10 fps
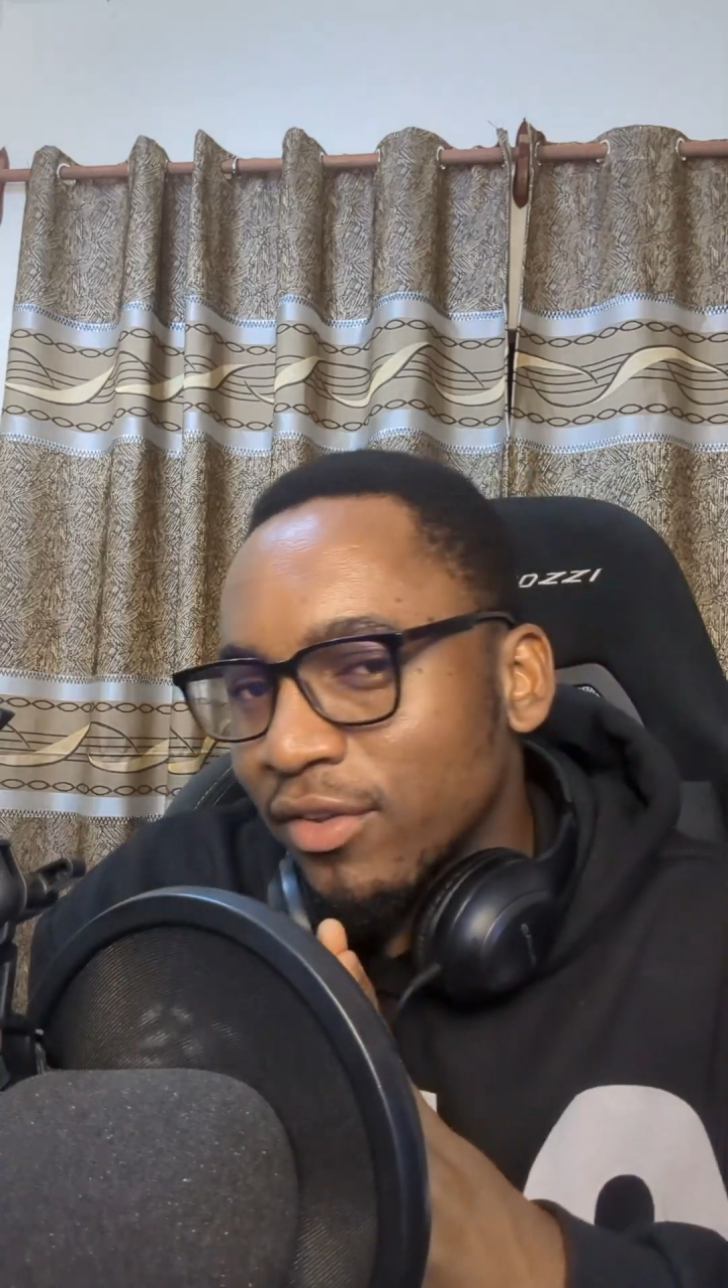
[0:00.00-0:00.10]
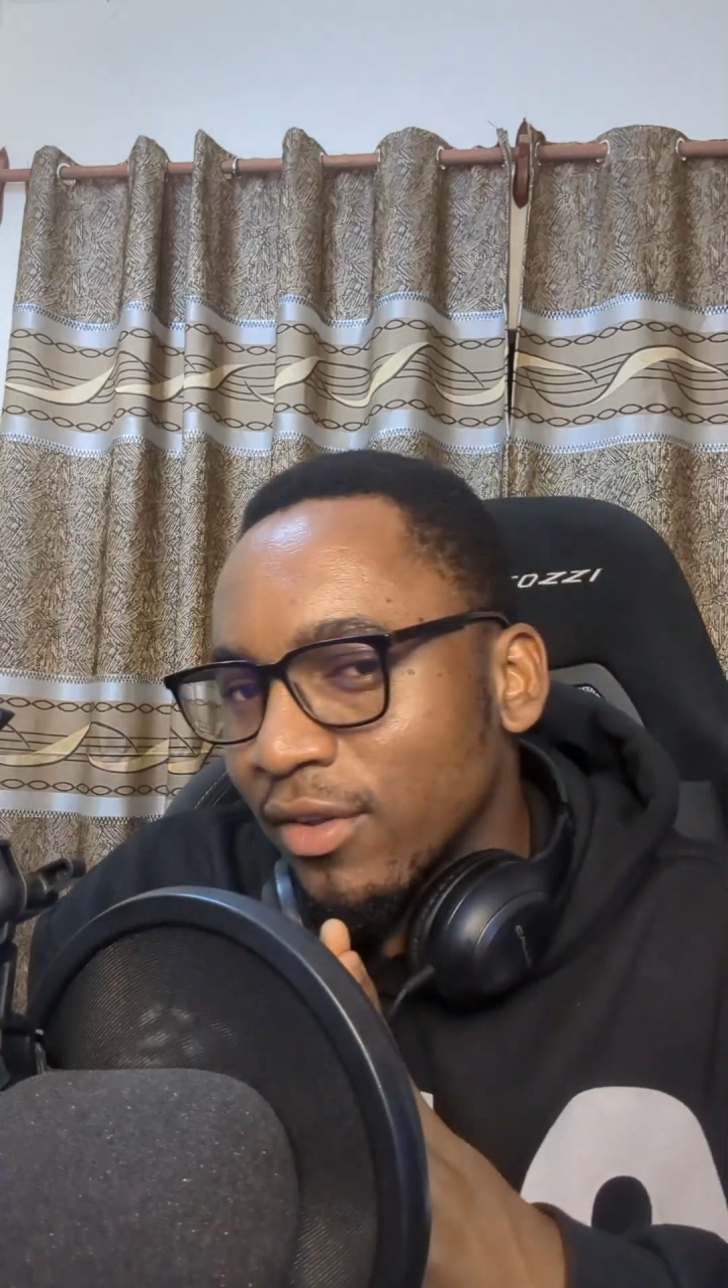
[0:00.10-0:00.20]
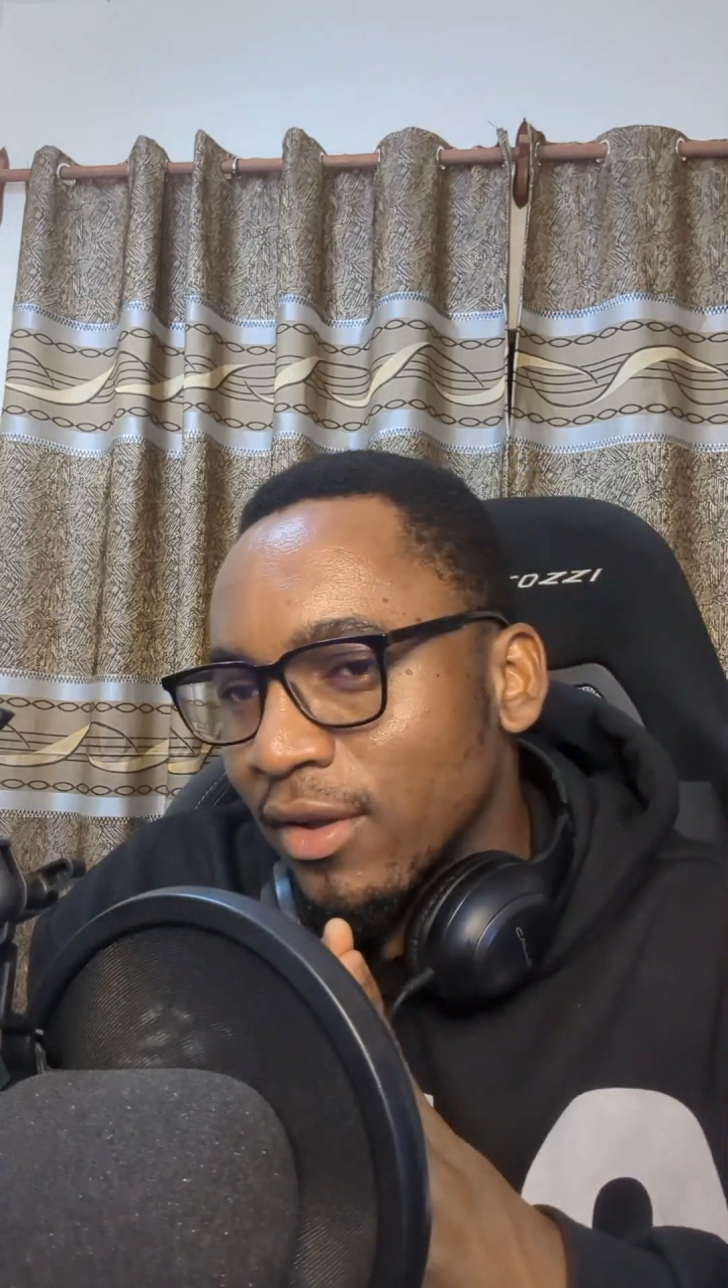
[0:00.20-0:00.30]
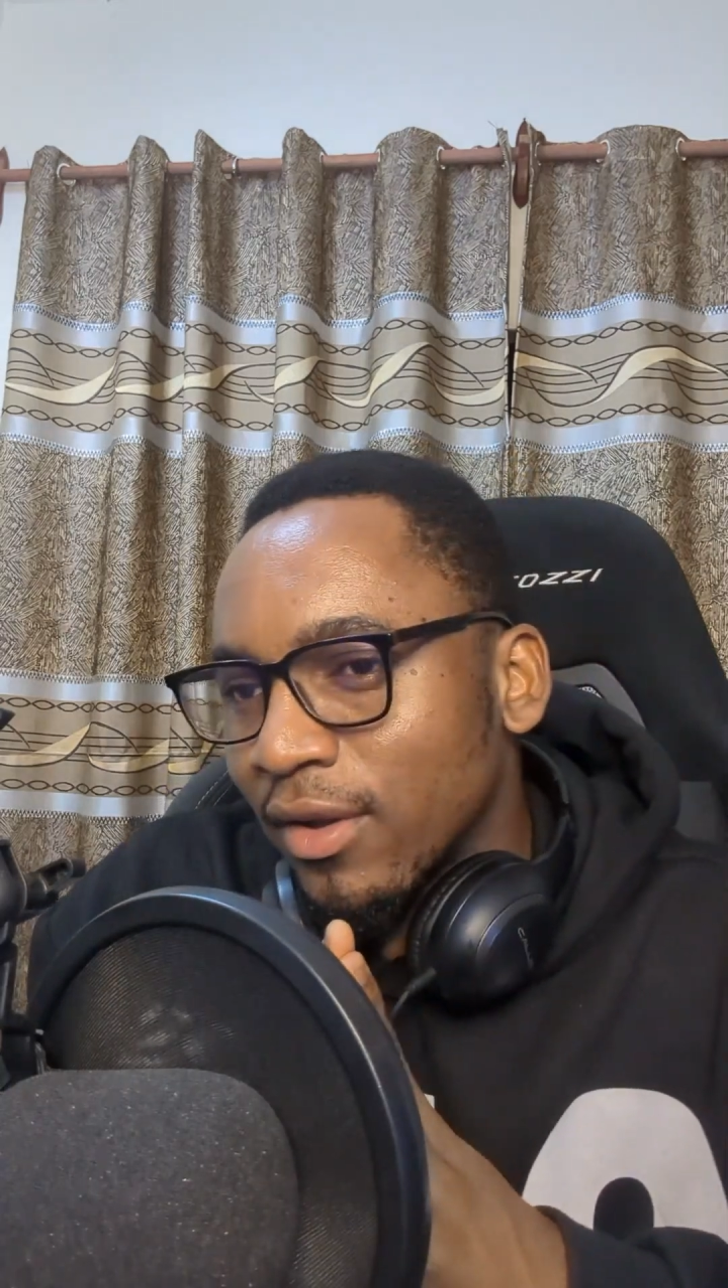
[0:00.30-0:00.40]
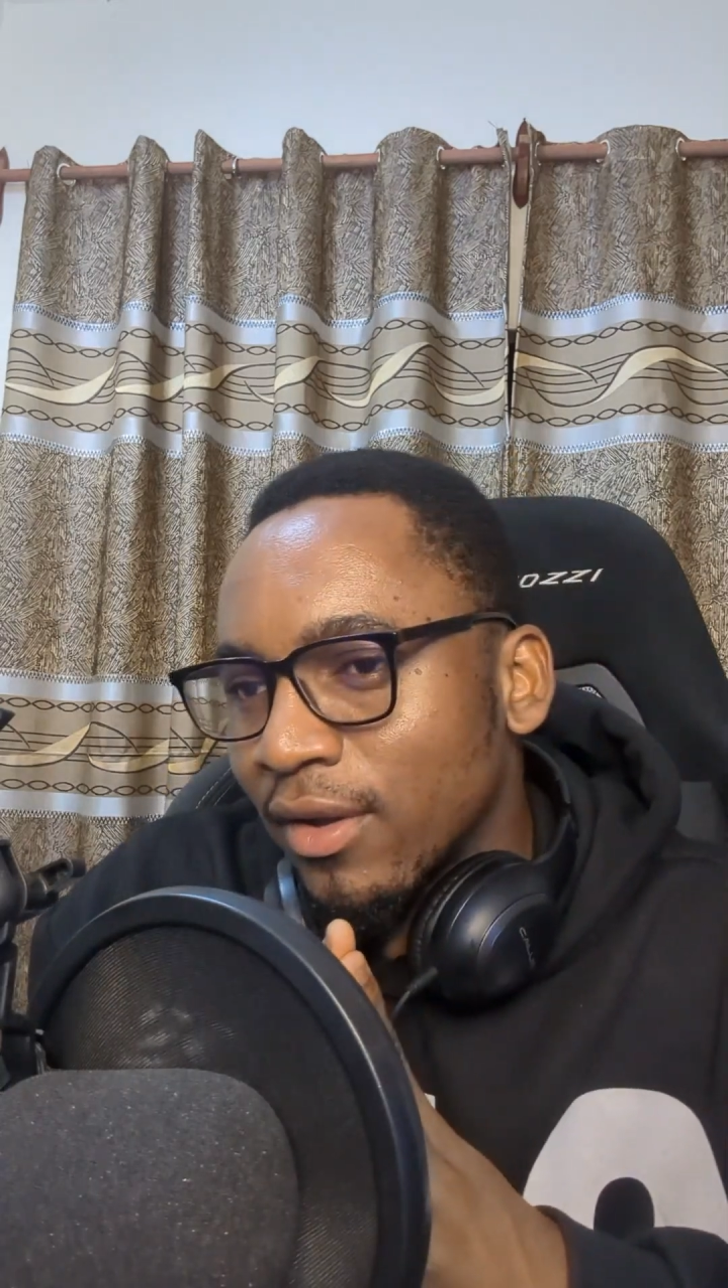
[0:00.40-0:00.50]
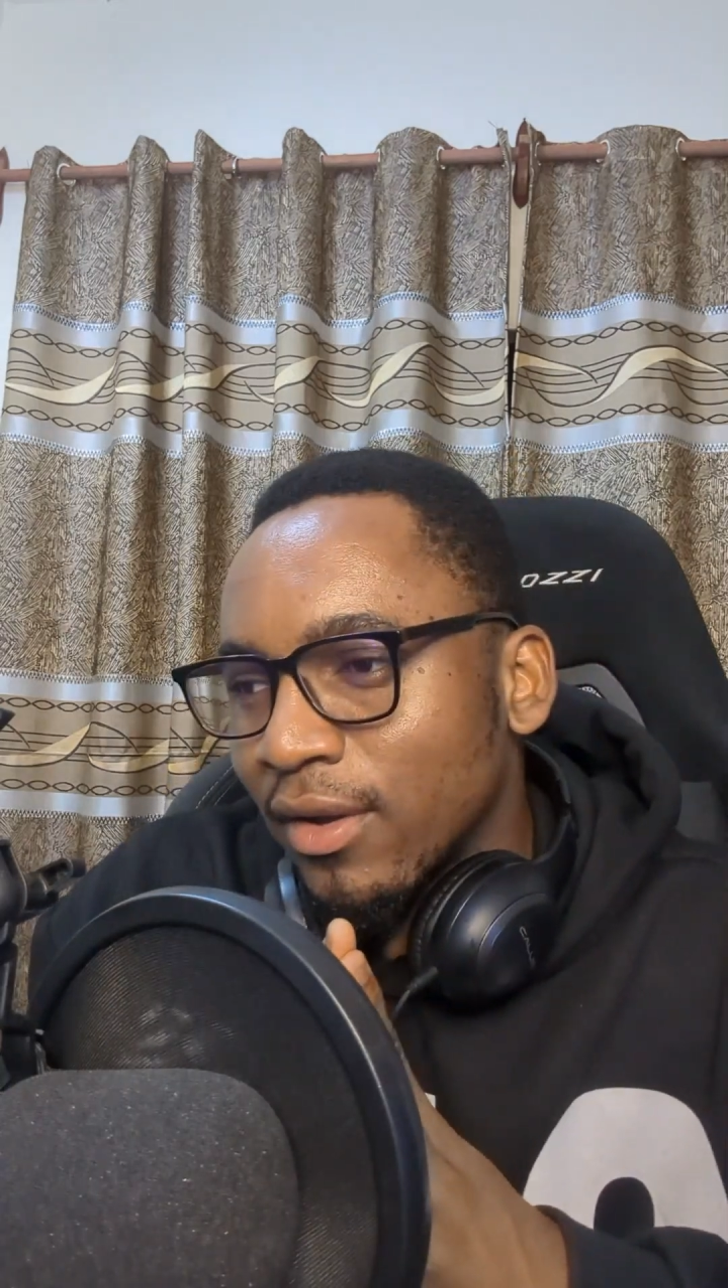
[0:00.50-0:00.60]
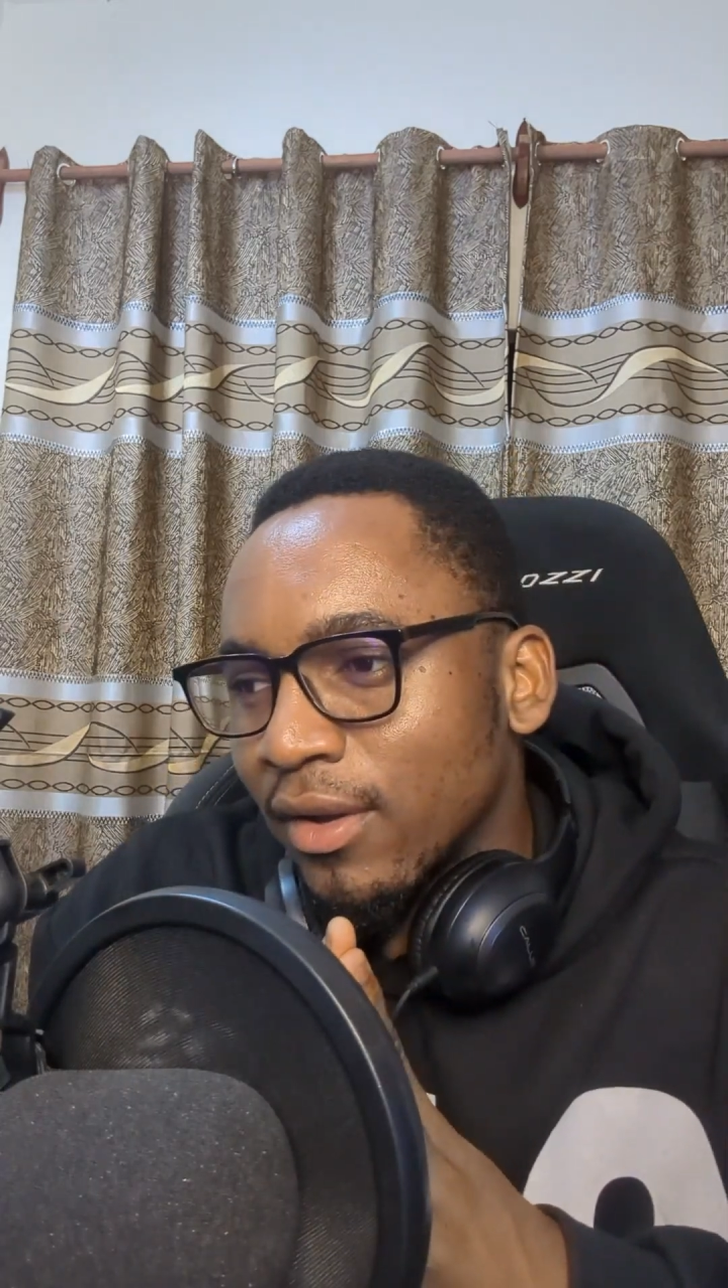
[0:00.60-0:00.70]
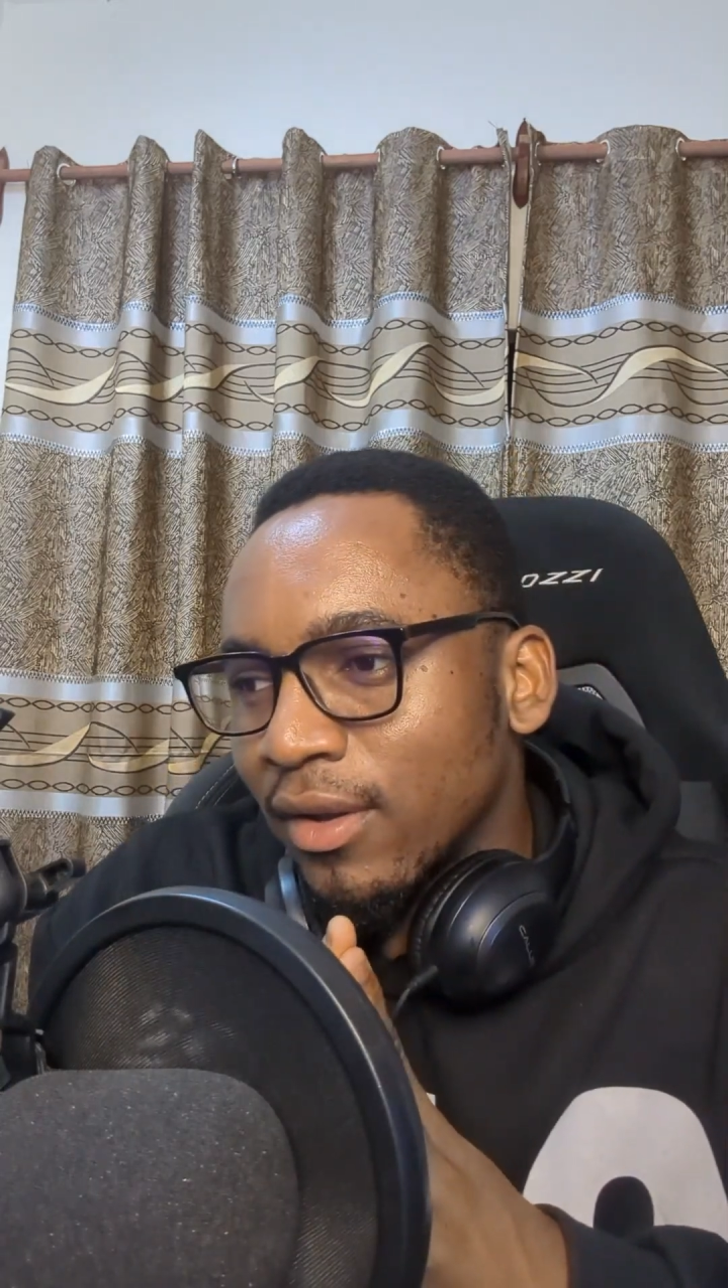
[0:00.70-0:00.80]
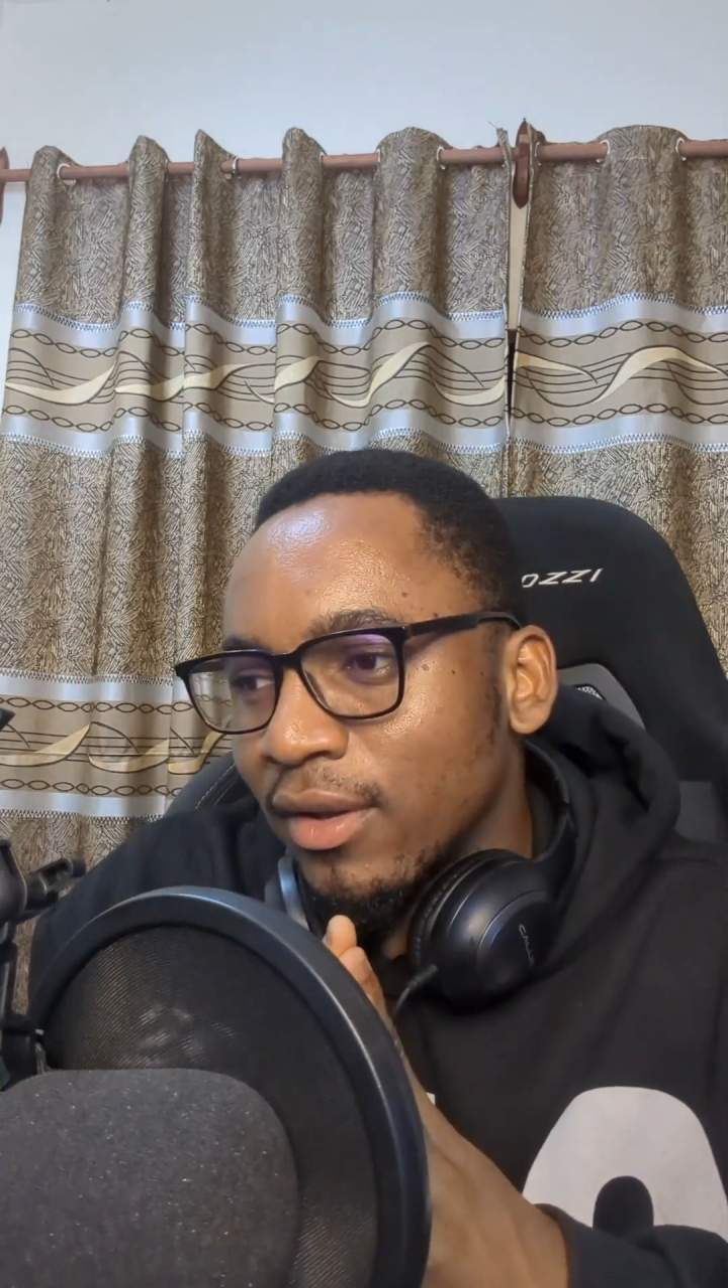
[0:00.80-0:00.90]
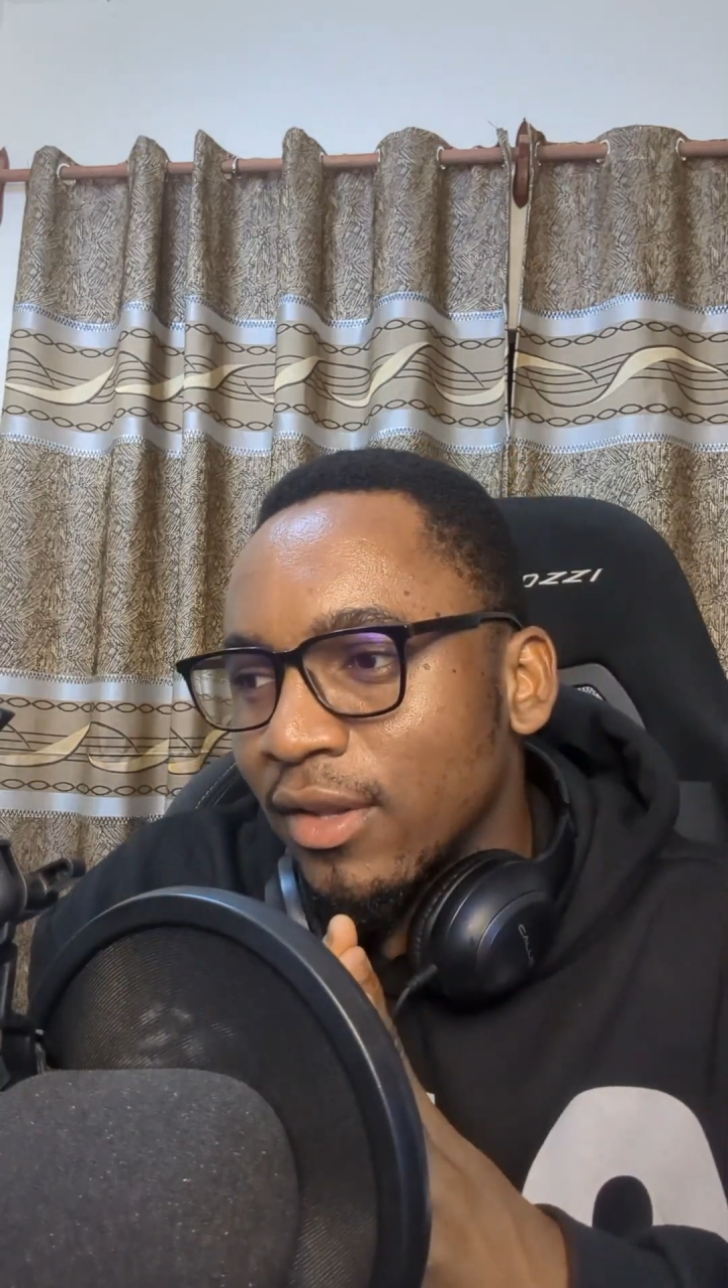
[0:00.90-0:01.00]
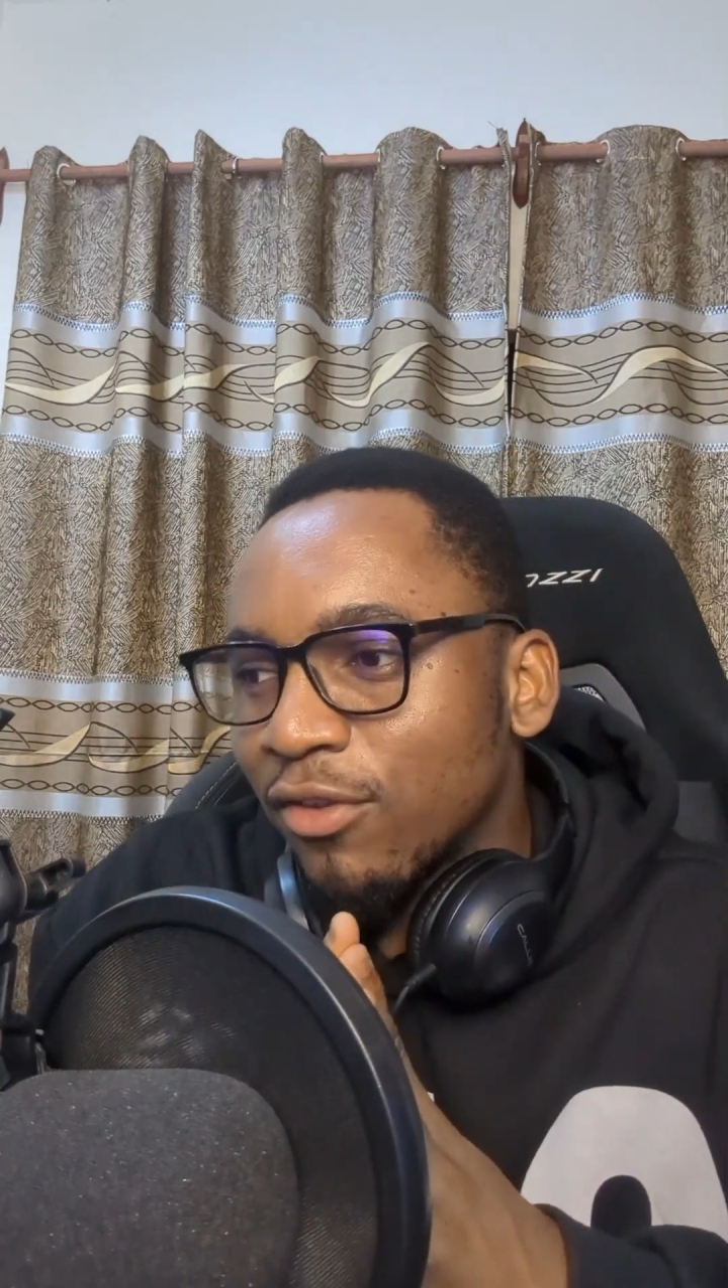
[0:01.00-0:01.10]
the